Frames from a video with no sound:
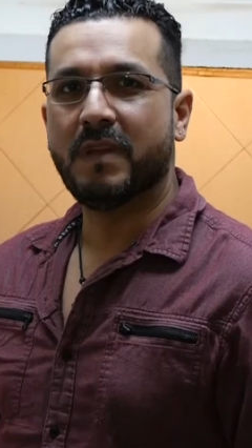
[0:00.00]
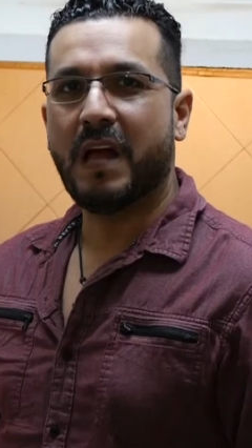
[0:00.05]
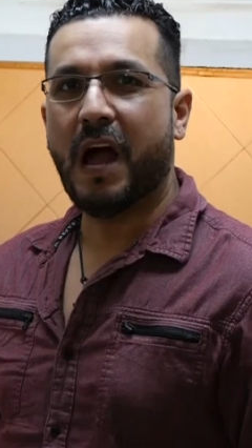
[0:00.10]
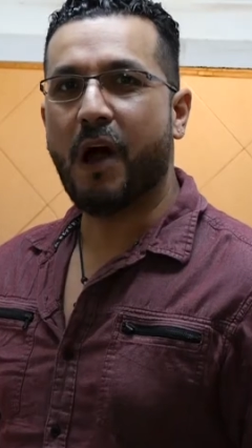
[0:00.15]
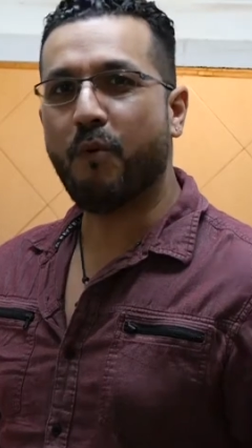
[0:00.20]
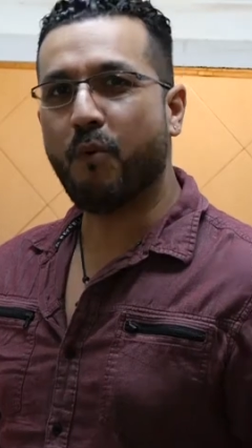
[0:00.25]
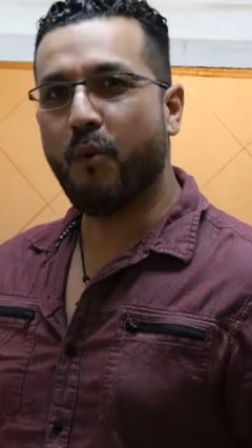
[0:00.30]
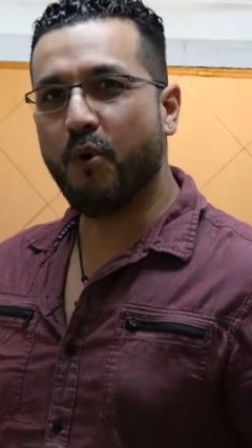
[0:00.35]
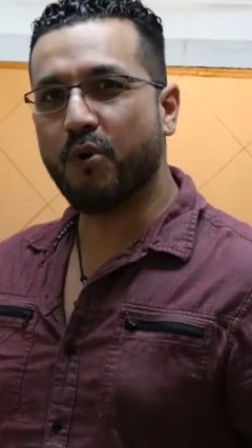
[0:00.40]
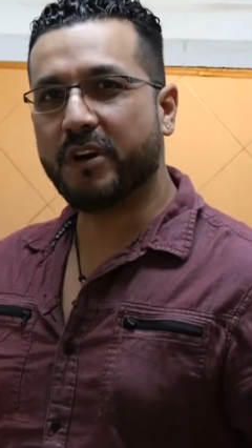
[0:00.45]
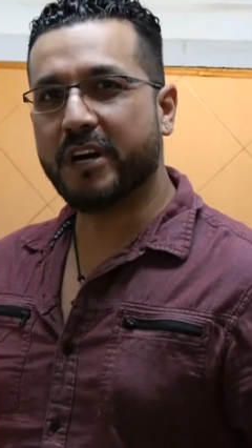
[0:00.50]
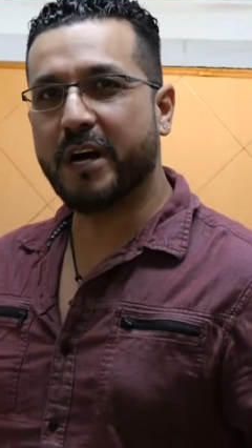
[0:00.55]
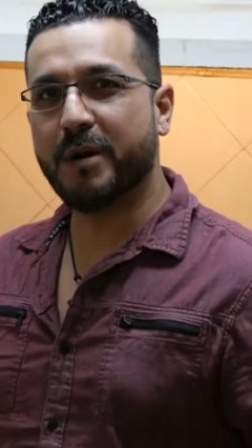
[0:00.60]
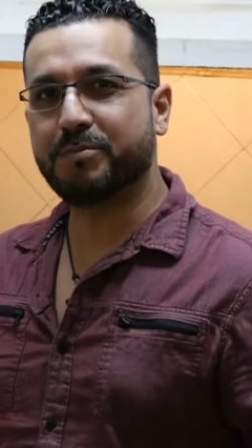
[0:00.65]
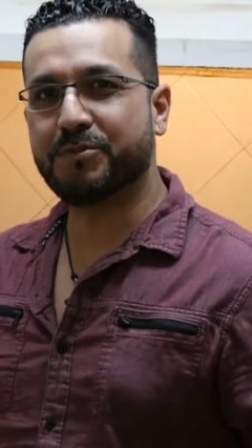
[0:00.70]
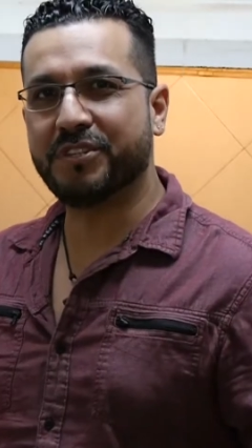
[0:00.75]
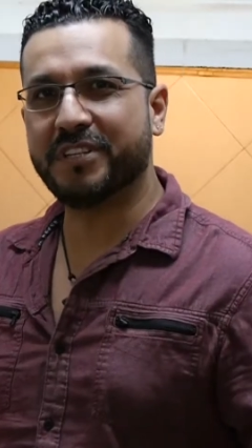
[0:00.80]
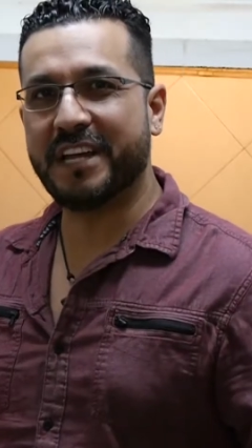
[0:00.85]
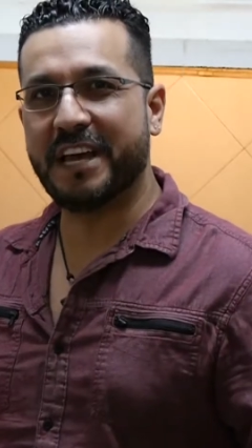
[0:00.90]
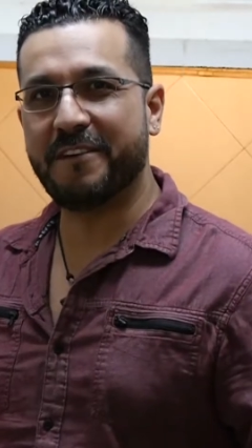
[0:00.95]
I woke
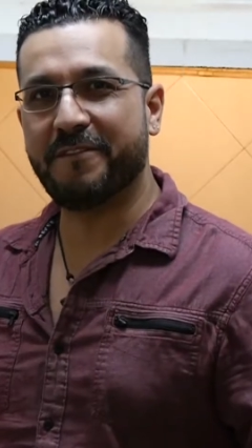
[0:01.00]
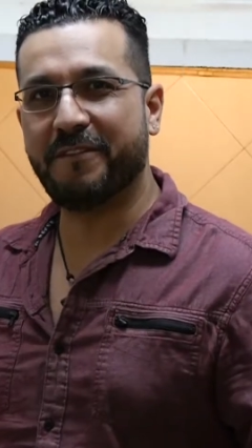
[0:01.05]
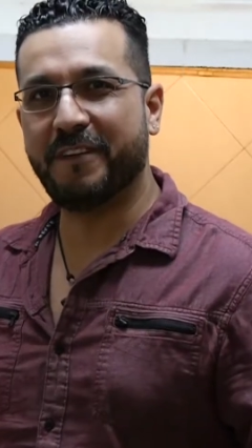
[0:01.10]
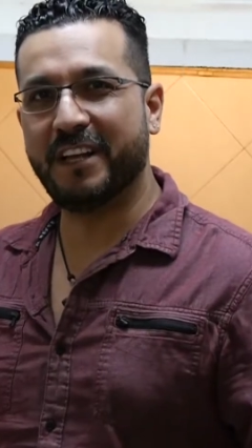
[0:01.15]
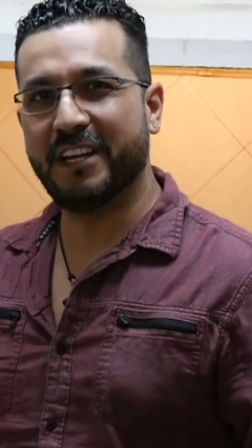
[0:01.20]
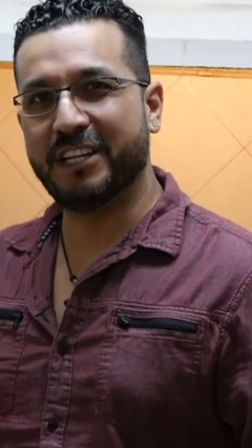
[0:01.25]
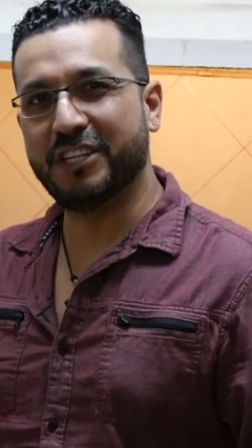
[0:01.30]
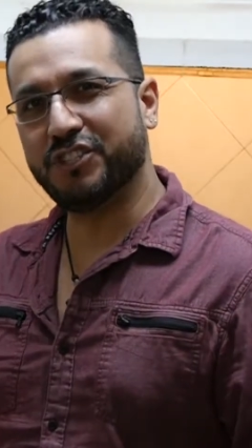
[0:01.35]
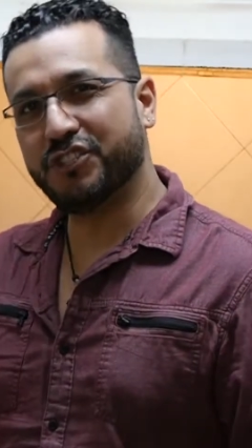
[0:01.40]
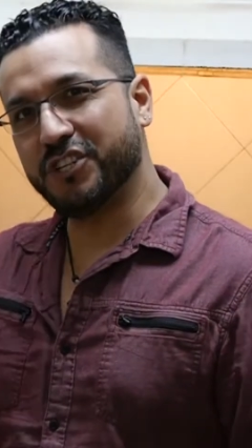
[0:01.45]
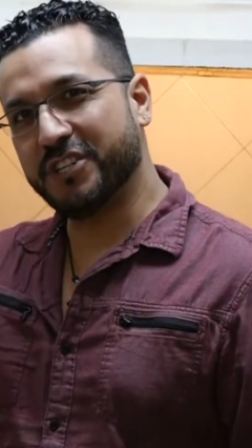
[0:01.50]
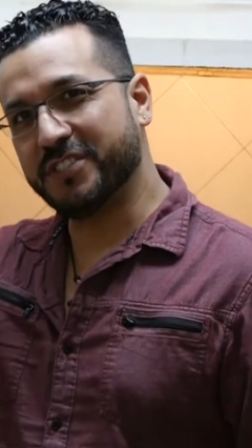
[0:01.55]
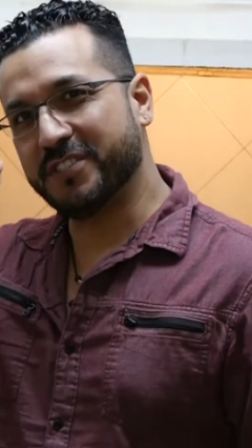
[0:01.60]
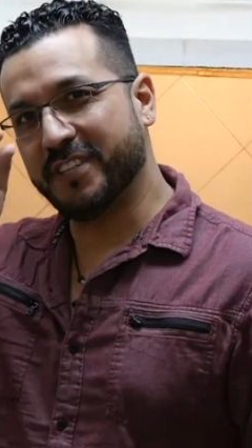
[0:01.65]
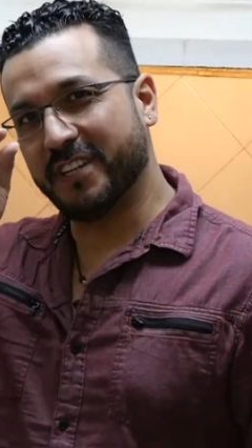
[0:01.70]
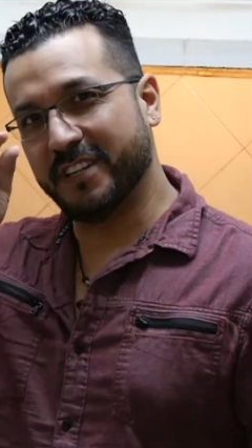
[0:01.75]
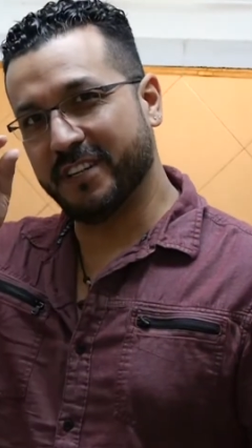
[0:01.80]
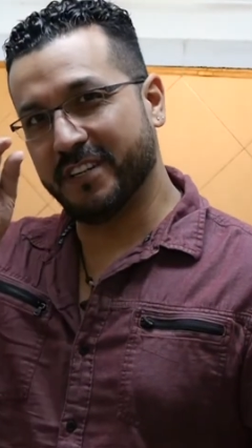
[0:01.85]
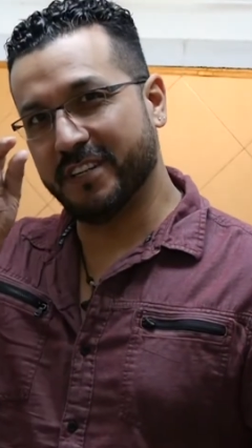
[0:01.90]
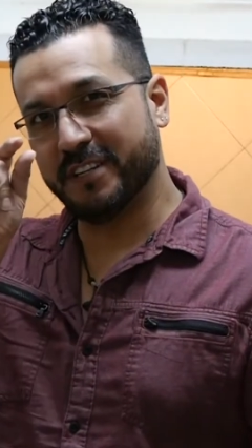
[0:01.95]
up today feeling just
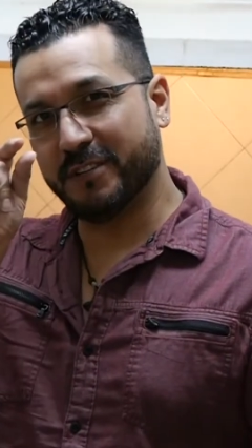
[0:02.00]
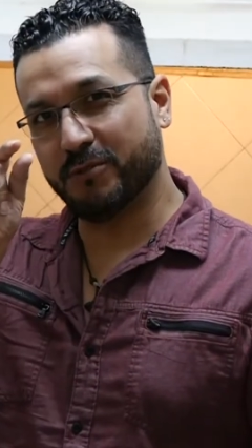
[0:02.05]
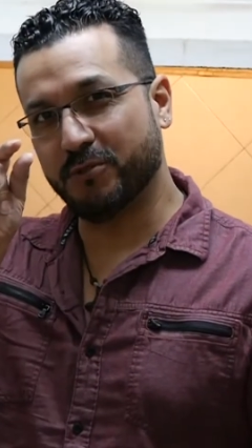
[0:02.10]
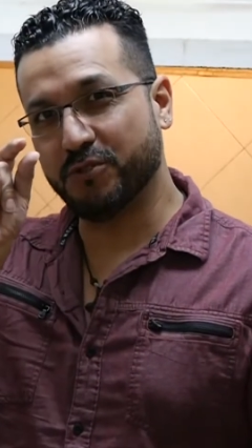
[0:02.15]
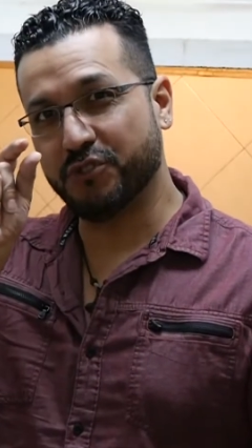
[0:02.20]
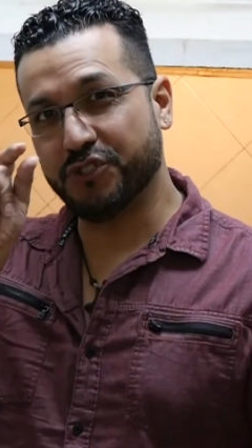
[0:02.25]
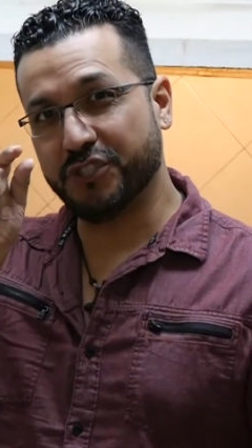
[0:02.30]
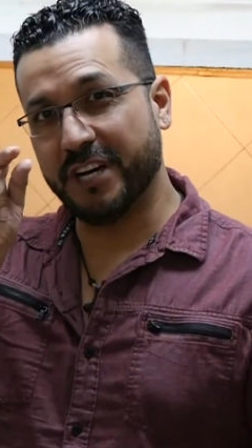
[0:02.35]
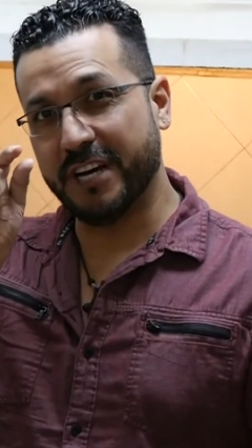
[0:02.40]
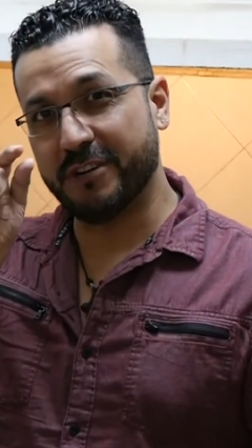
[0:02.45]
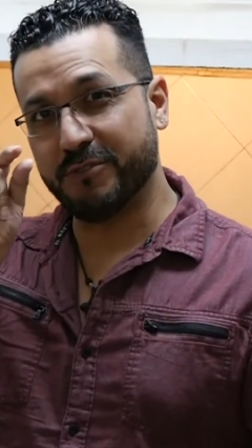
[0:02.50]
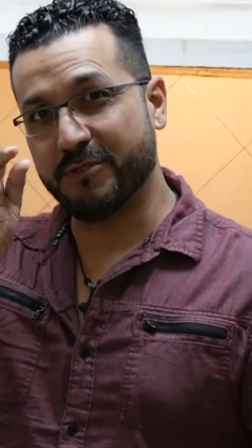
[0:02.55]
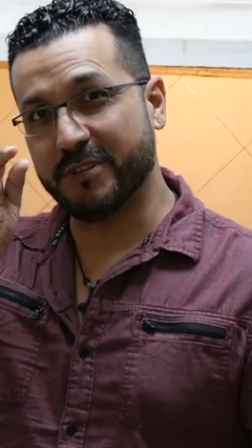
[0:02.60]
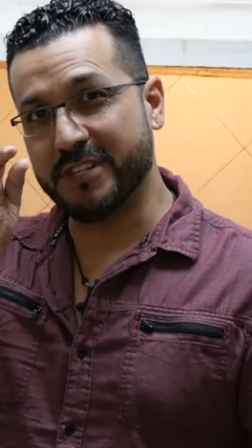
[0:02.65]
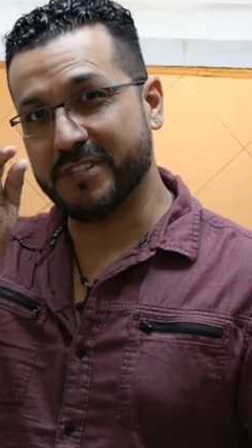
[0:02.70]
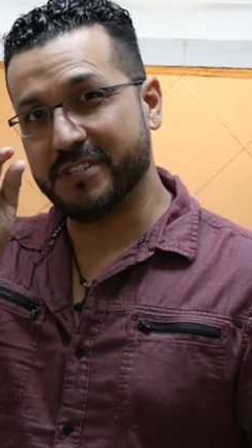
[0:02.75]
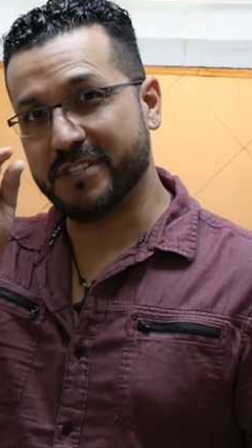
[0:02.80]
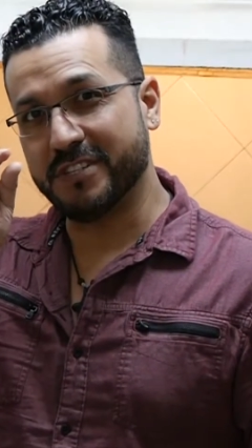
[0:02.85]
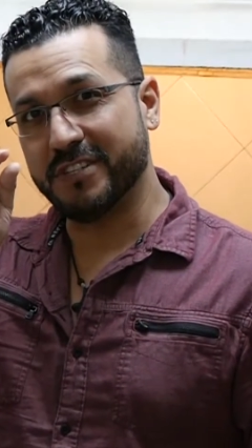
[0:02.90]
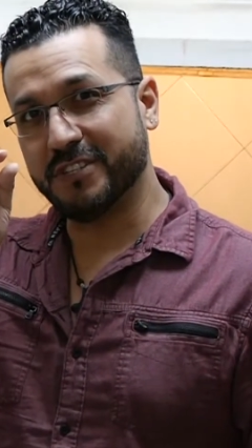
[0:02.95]
a little
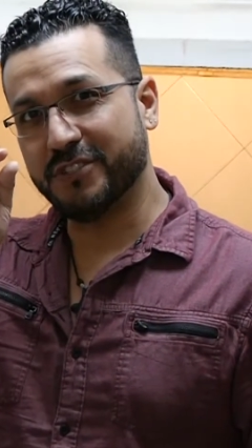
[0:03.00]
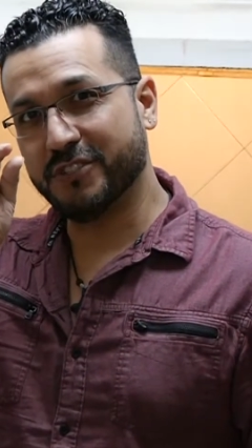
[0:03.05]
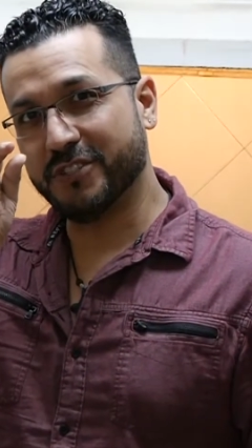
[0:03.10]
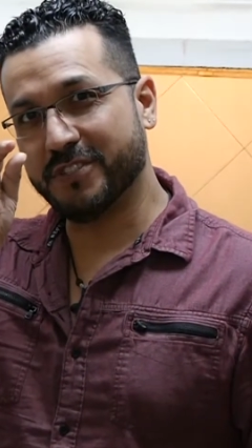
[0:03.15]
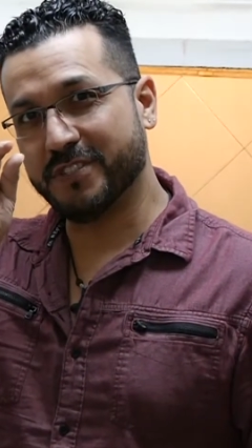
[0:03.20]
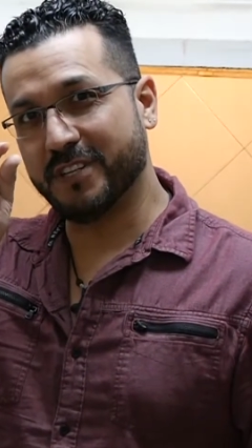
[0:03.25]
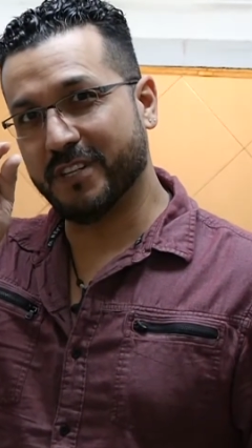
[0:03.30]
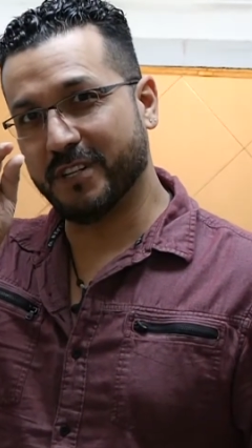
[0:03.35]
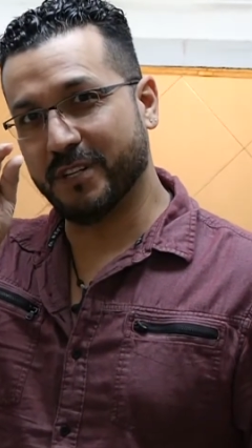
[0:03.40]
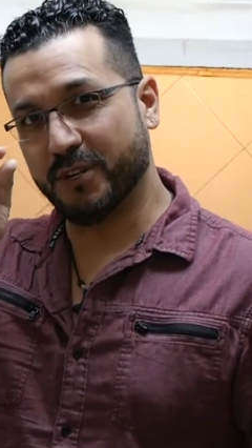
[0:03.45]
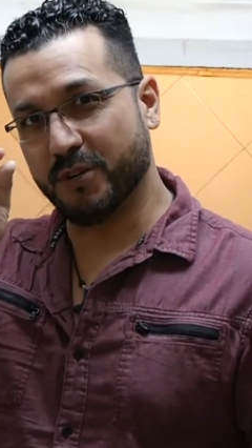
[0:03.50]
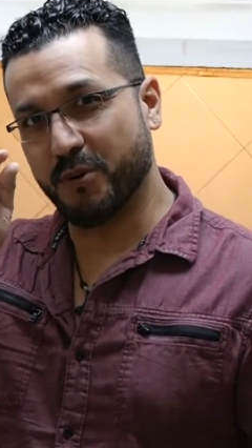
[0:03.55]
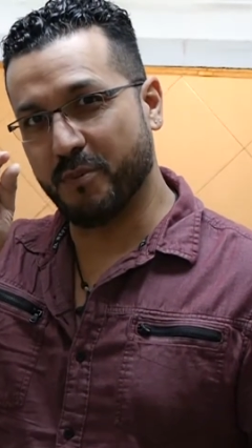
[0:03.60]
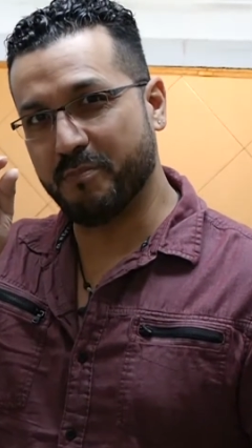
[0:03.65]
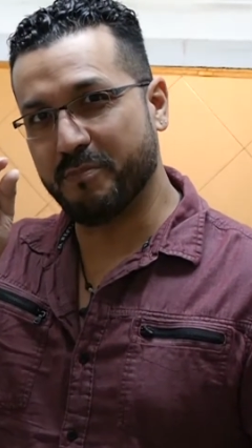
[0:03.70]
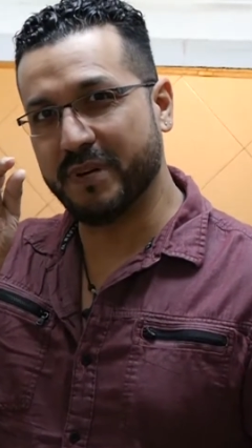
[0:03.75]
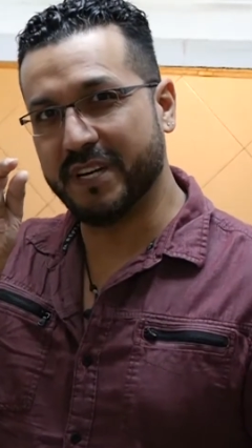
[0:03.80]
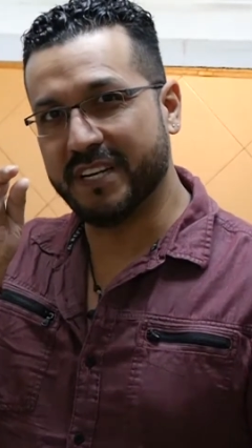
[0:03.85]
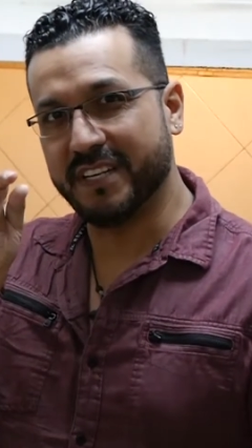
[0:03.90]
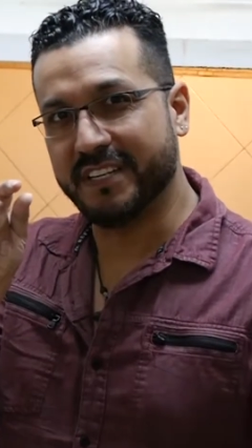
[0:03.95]
generous, just a little
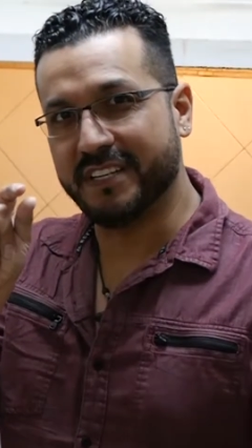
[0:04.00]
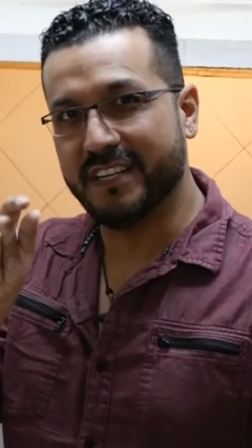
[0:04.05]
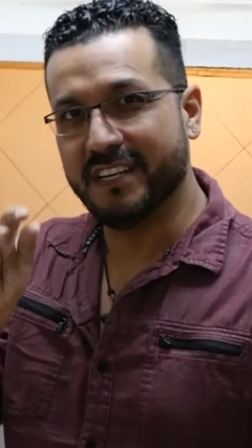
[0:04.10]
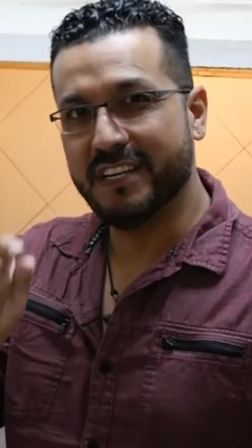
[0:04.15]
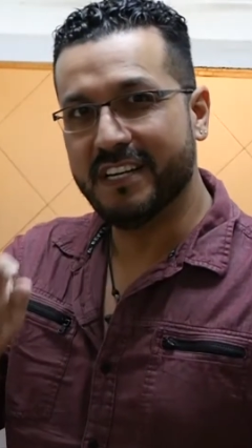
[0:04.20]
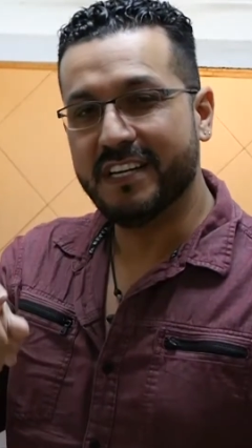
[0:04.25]
bit.